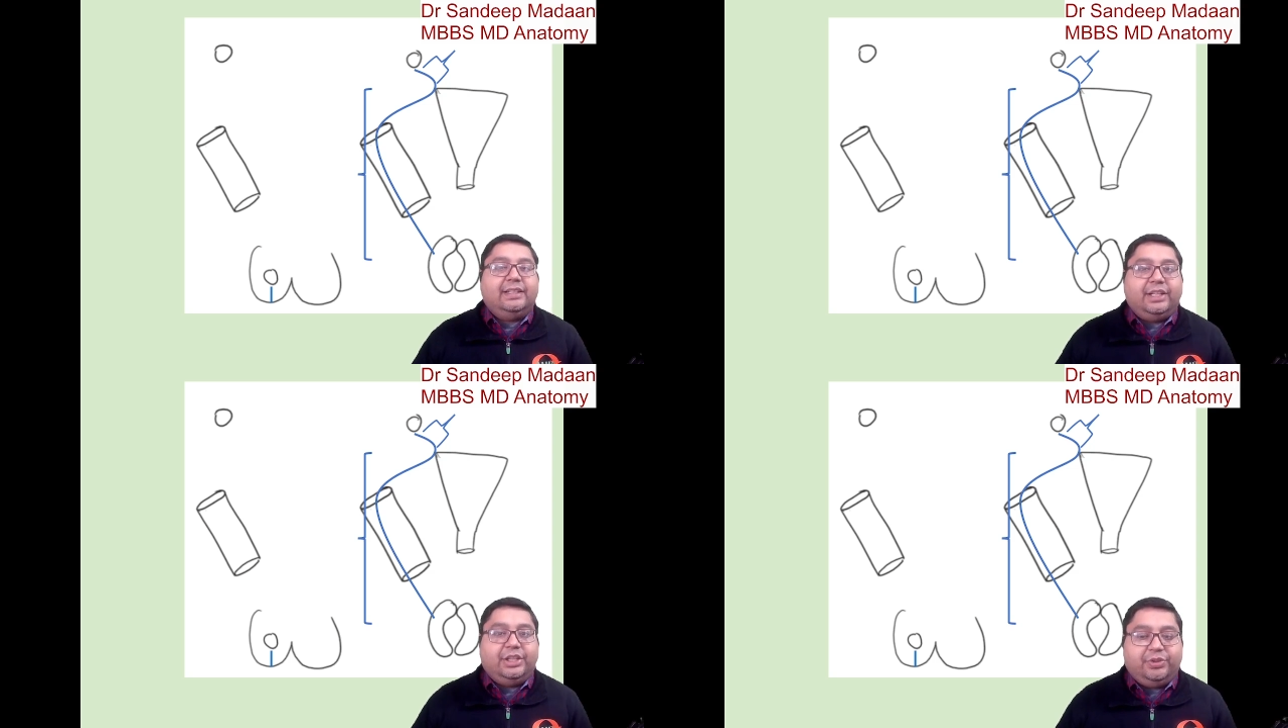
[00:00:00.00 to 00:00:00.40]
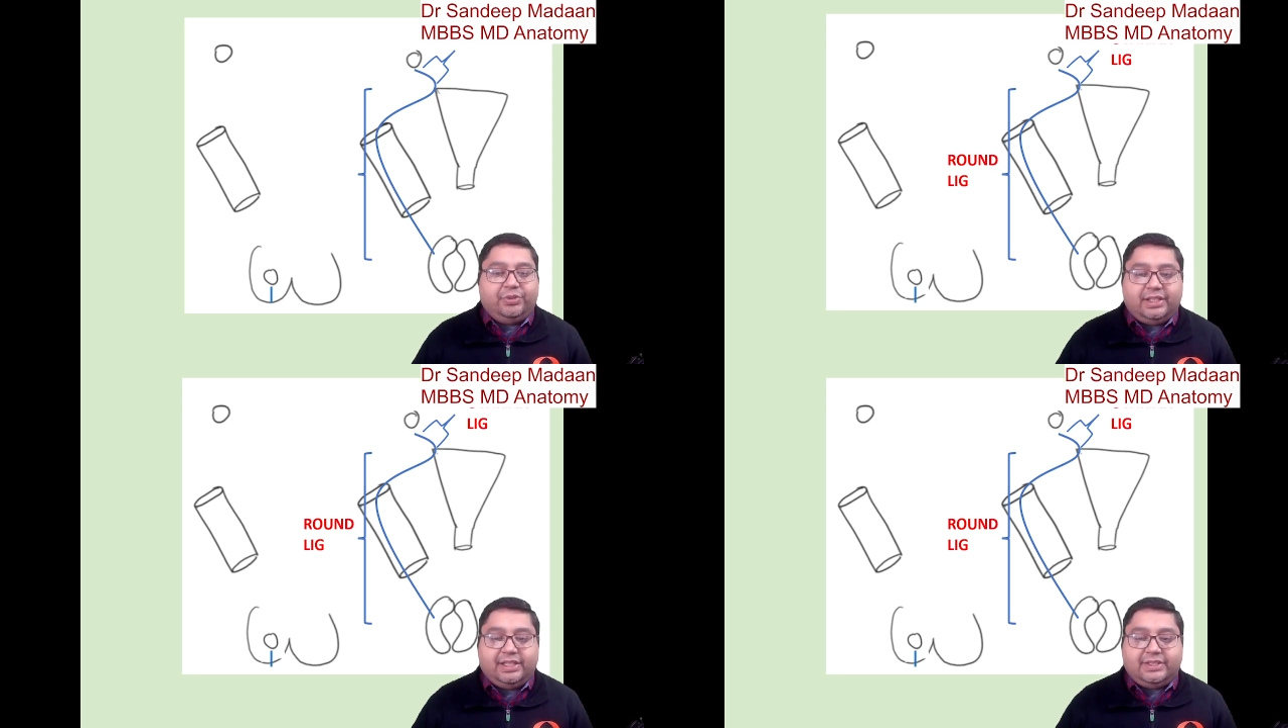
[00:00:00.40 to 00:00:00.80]

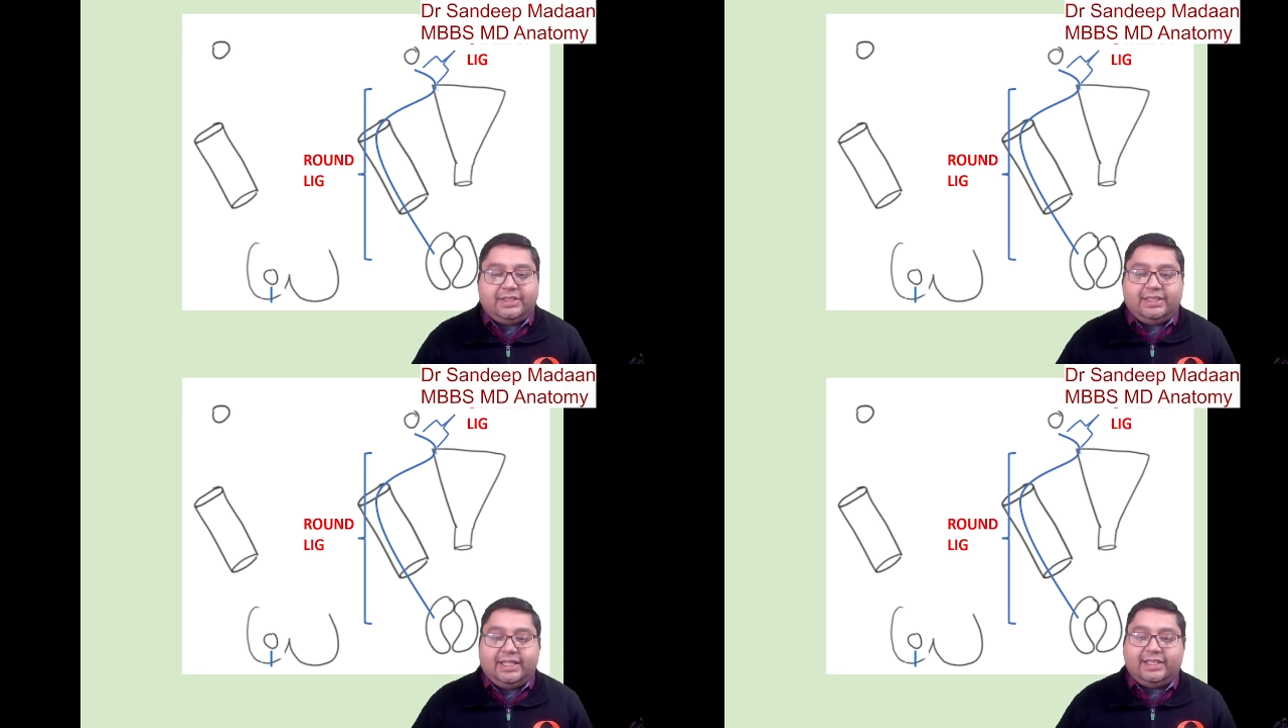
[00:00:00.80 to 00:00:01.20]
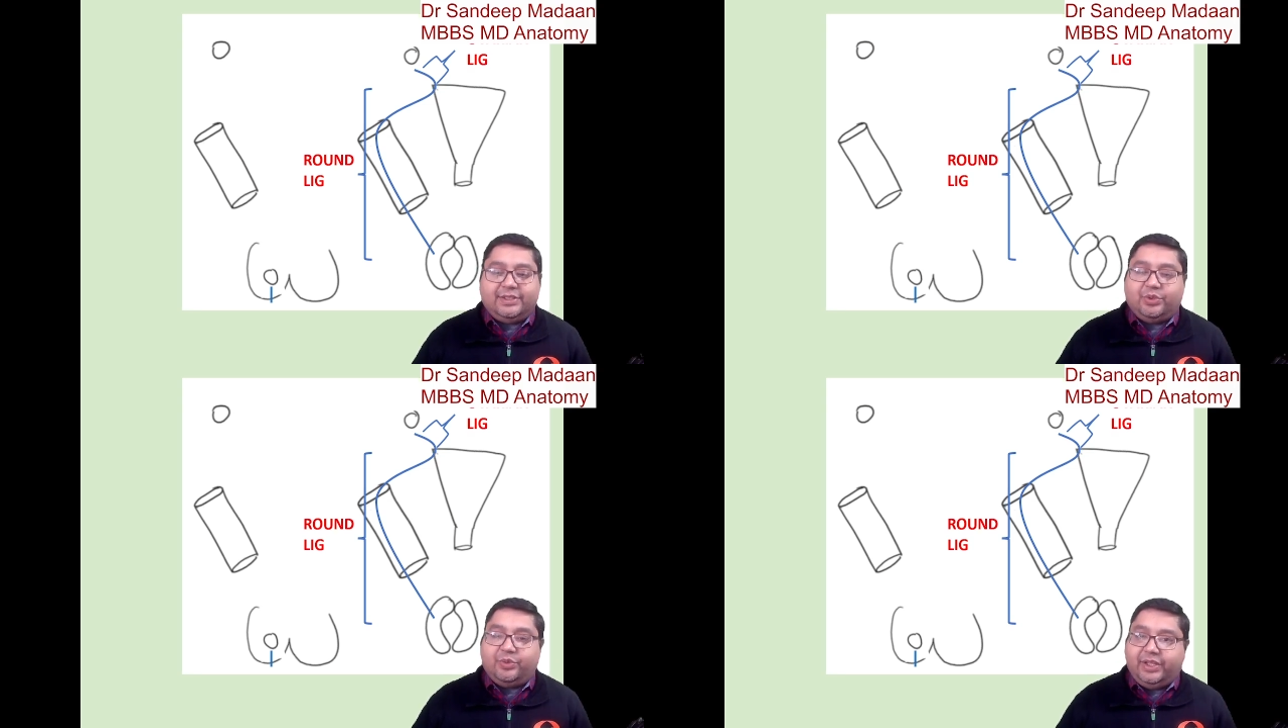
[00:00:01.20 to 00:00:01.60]
uterus, that
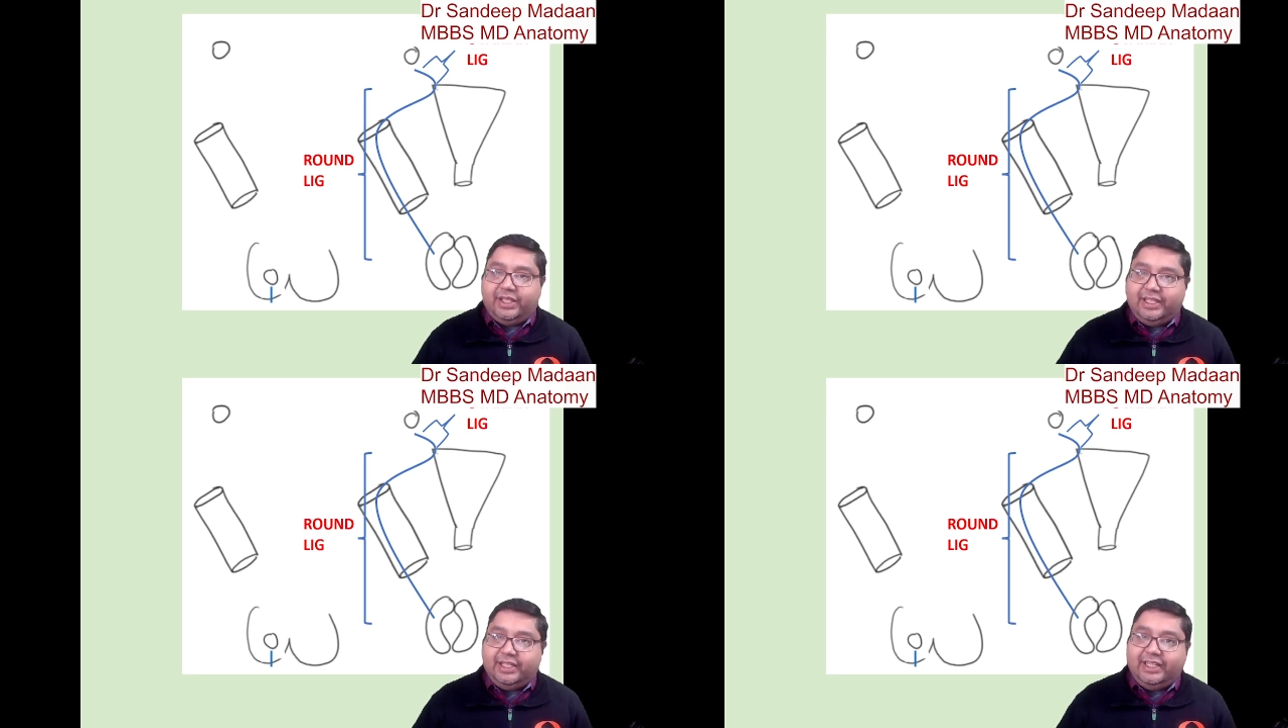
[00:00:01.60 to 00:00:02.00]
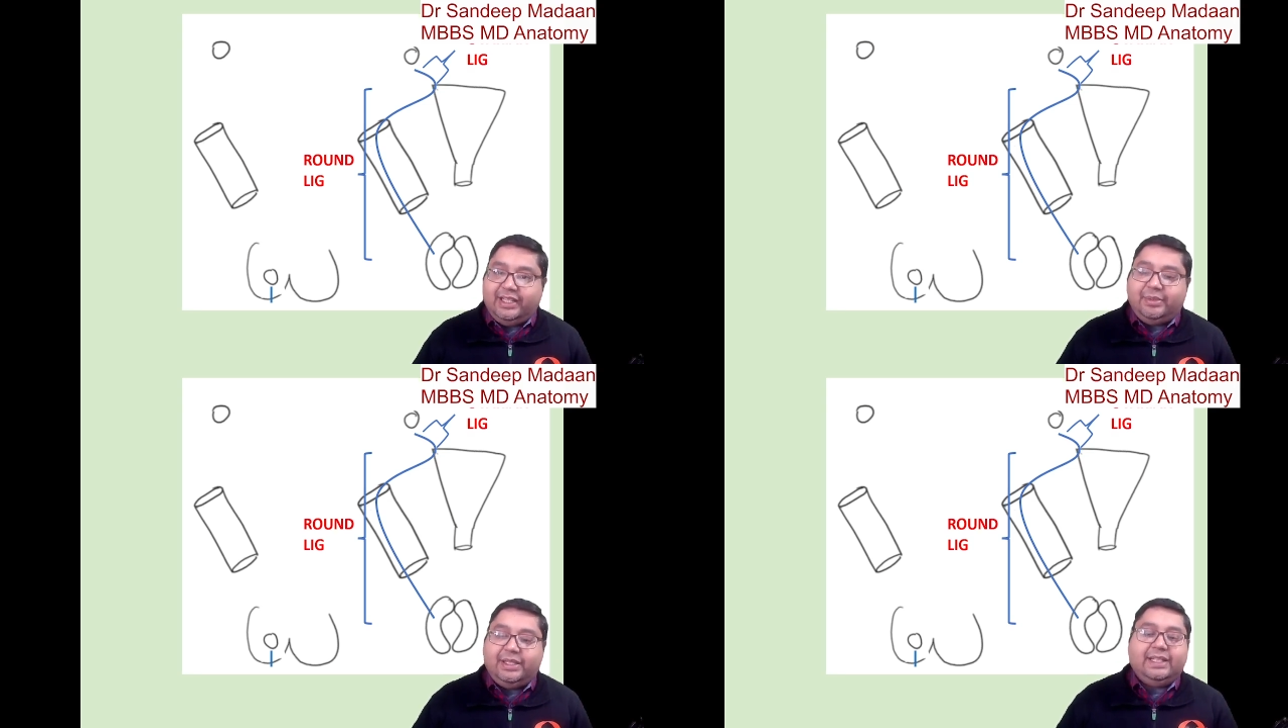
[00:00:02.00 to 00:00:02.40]
is ovarian
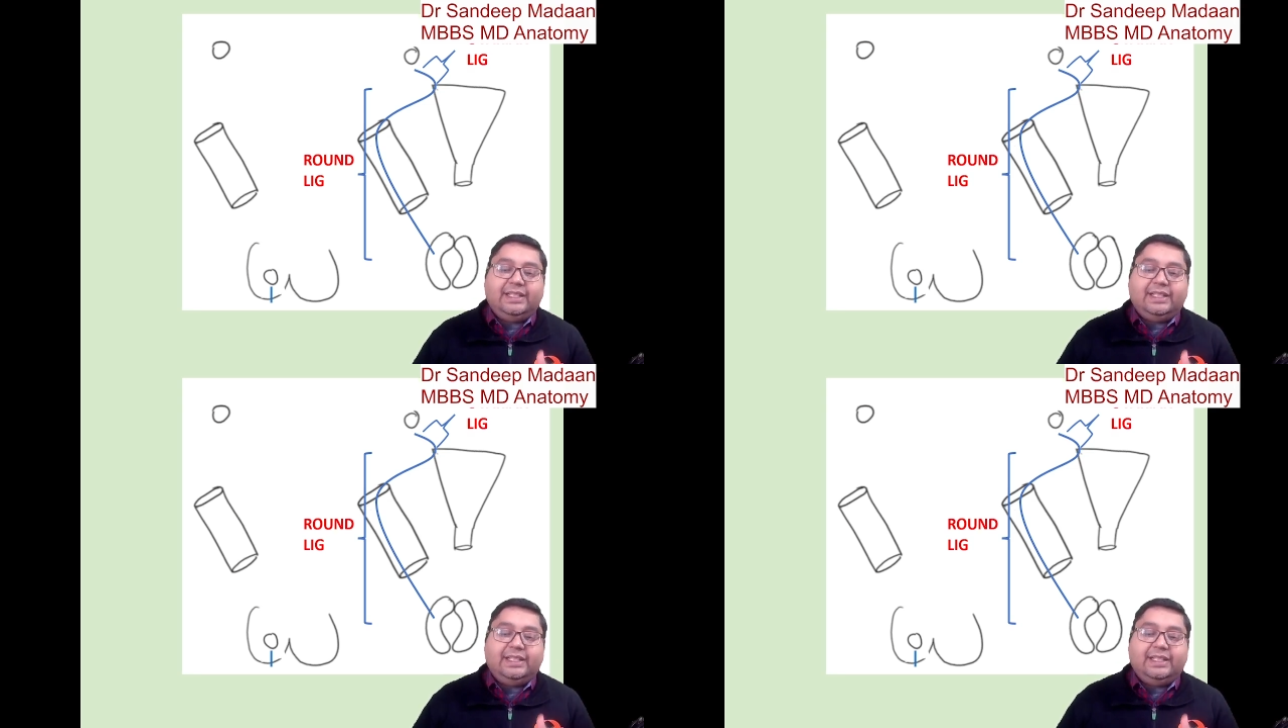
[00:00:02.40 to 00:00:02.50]
ligament,